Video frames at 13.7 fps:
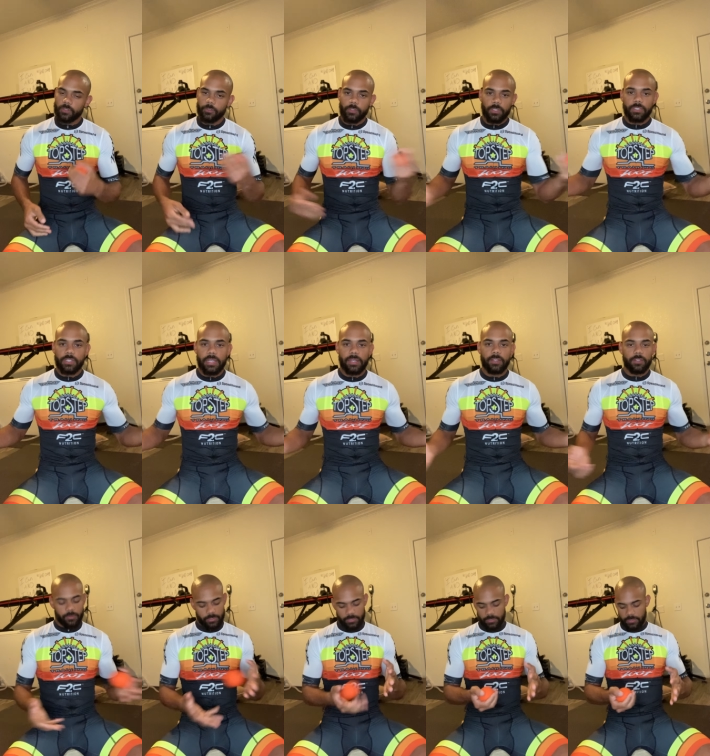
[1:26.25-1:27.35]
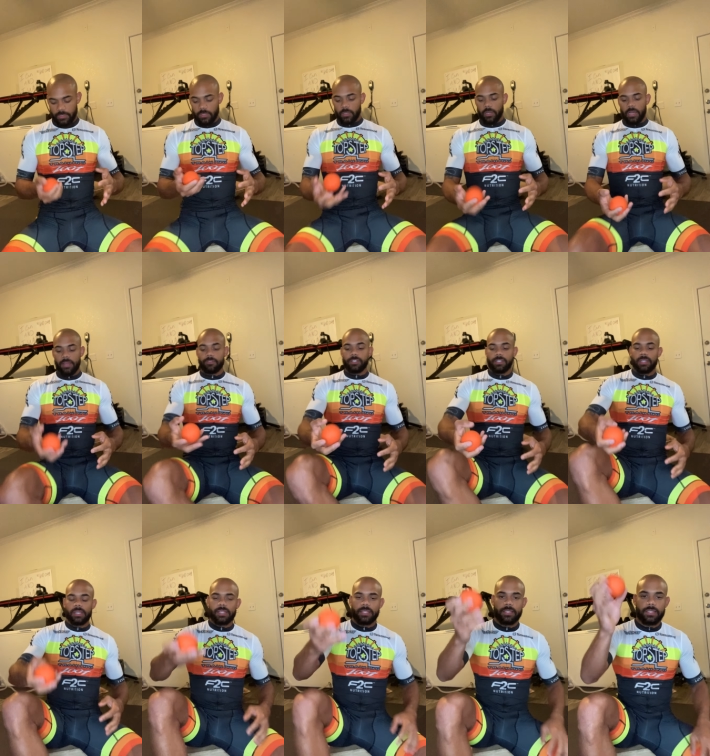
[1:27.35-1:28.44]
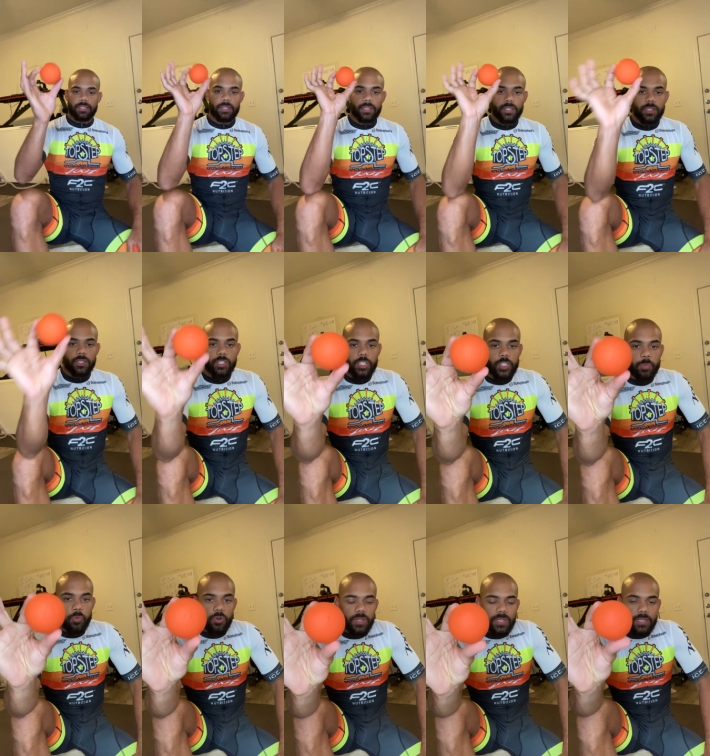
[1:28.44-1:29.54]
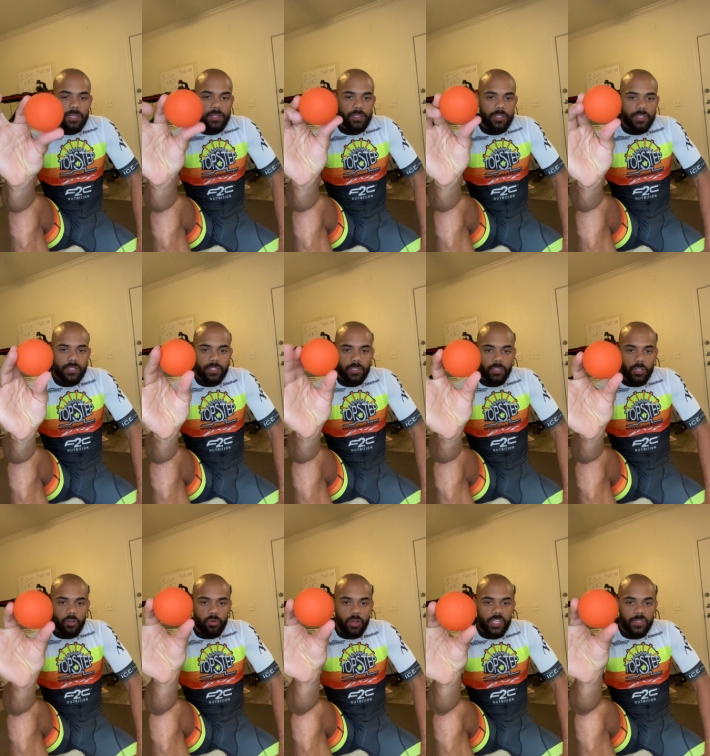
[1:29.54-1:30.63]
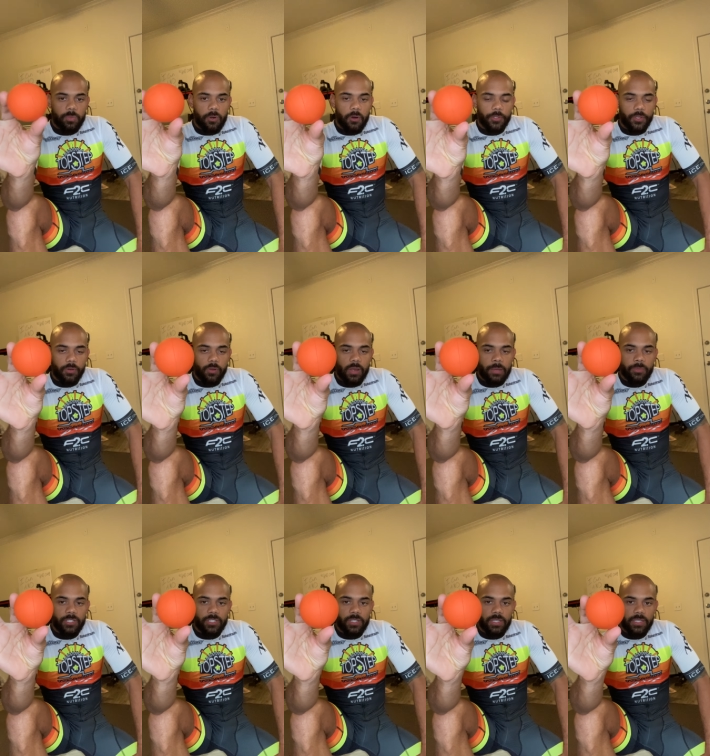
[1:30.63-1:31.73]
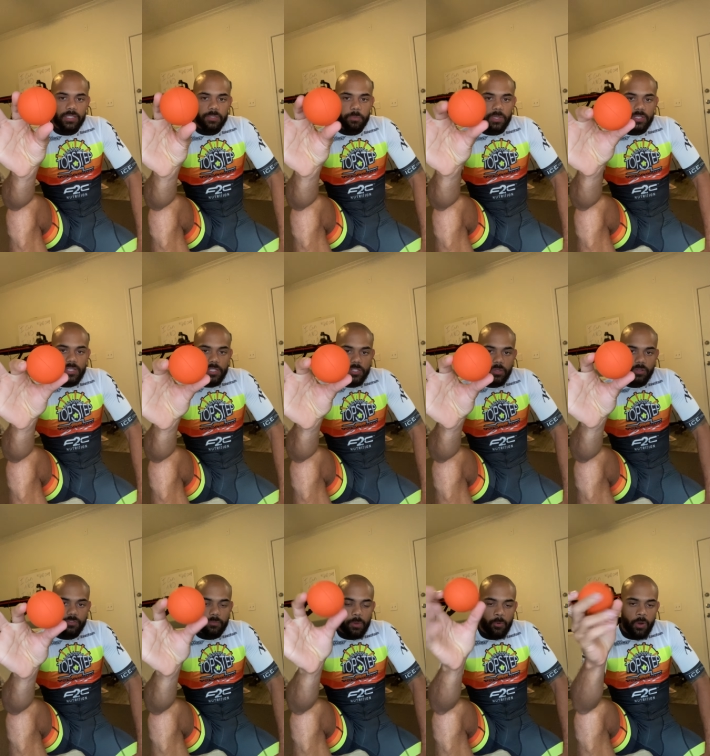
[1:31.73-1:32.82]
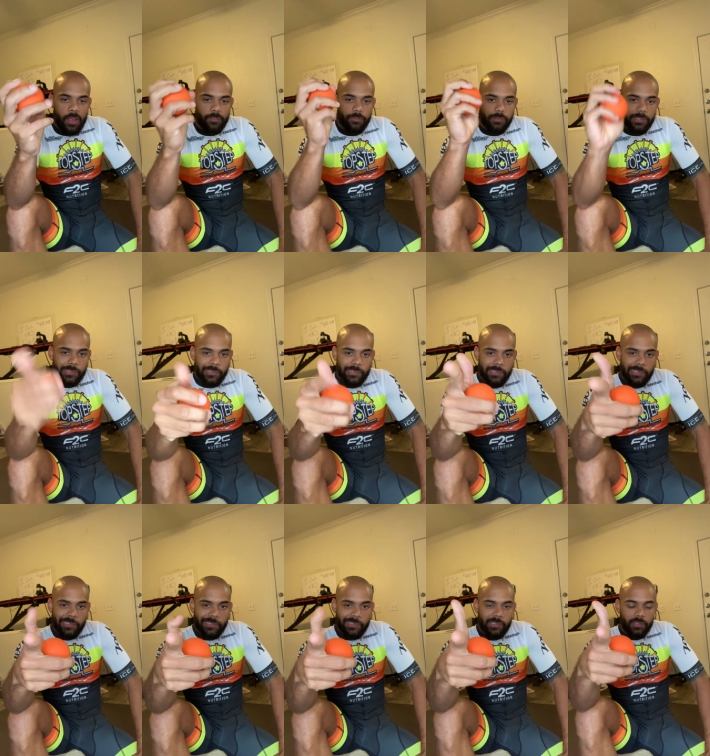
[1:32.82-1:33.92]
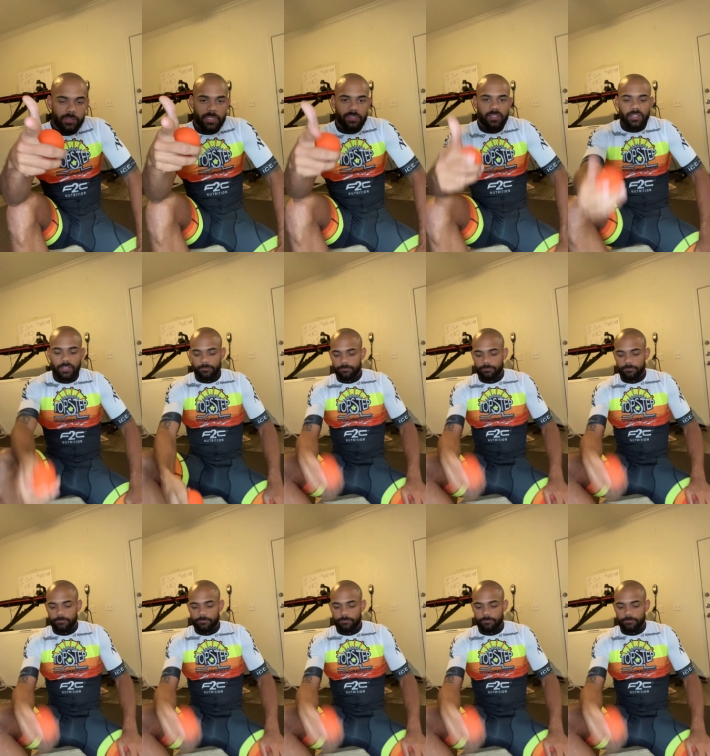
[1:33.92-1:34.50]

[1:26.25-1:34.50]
So let's get into it. I have a Dick's Sporting Goods lacrosse ball. Don't know how much it is because I stole it from my wife. Thanks, honey.